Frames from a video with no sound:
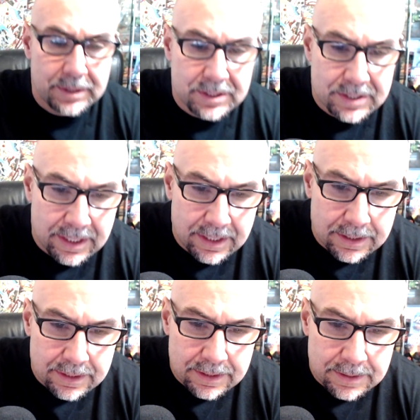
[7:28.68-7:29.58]
see.
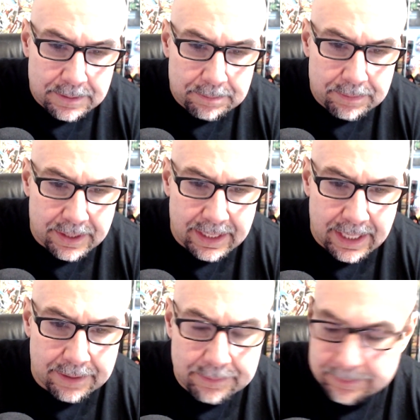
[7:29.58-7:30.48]
But
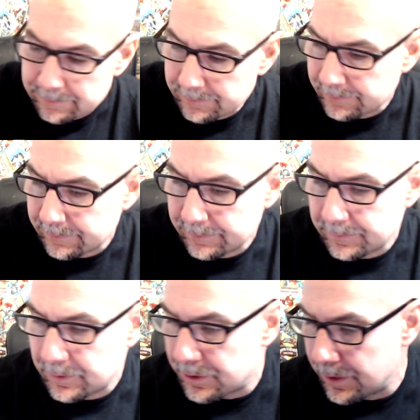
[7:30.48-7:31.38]
again,
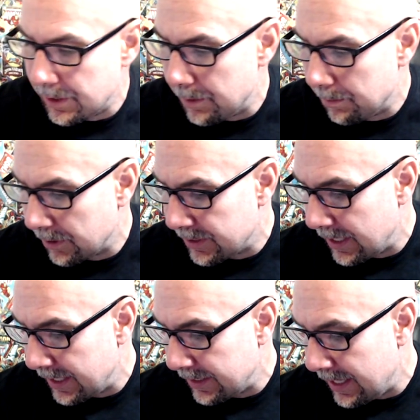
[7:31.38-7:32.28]
just another book that I
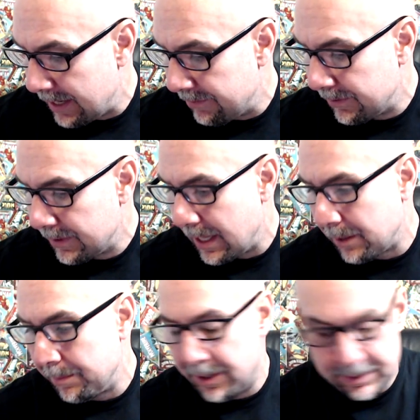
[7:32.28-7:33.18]
like to have. I'll
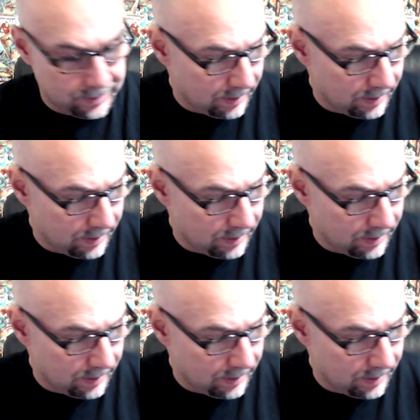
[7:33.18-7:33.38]
compare it to the